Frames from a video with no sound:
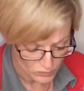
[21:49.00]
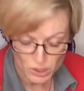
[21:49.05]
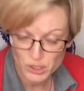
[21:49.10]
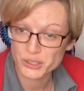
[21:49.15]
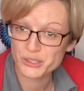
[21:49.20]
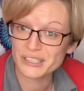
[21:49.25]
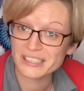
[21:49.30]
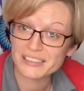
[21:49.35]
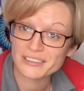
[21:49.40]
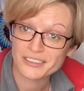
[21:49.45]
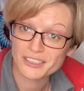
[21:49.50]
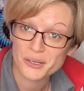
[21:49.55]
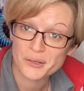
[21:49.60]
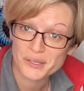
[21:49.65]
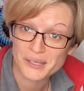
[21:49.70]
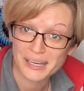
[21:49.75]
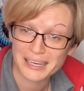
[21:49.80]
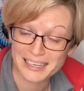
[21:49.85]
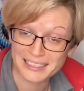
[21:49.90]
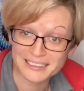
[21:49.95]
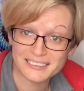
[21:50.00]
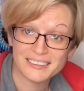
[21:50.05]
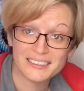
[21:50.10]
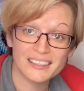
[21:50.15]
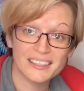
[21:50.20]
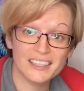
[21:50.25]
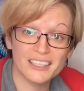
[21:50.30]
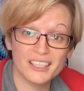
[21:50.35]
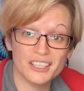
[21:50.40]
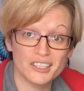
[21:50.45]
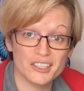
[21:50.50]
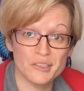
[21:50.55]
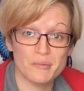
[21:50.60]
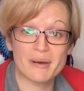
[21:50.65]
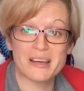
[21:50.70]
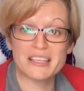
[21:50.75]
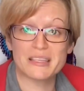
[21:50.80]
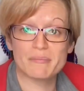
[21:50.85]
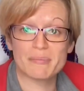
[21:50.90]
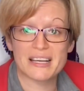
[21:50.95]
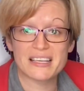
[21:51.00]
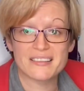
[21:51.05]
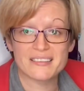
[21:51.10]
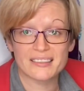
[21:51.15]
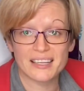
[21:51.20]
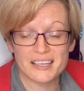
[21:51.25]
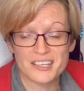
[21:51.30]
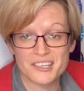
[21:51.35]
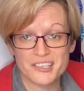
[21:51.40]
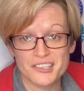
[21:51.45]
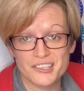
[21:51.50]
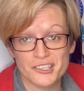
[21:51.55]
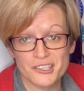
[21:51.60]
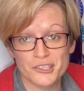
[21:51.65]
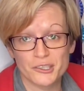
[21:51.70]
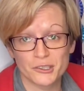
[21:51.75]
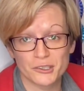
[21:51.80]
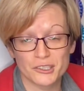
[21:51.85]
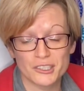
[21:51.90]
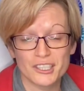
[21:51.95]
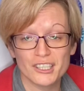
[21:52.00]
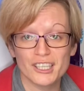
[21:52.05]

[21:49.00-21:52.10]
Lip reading: You didn't know you had. You made the best selections you could,